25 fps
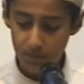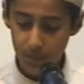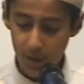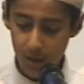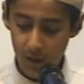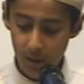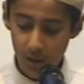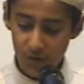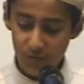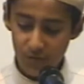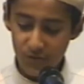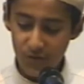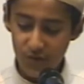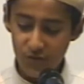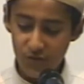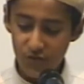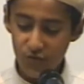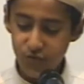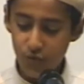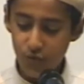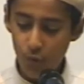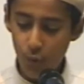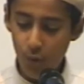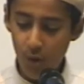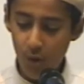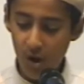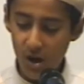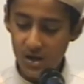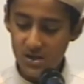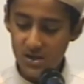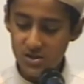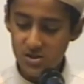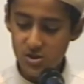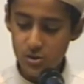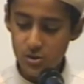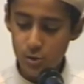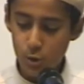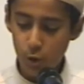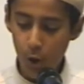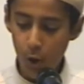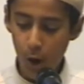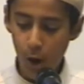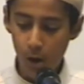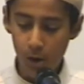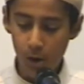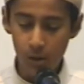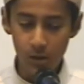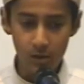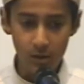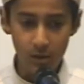that for as long